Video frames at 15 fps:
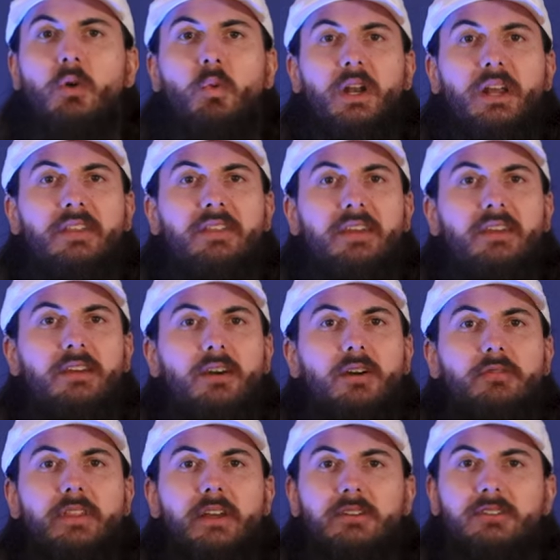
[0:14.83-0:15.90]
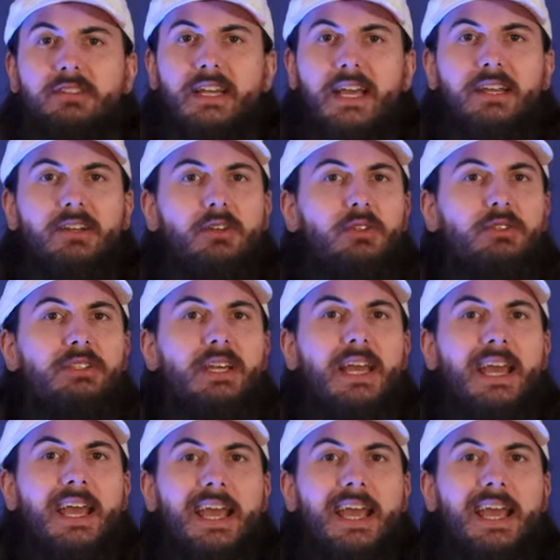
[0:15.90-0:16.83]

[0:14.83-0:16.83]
what I think of their sandals,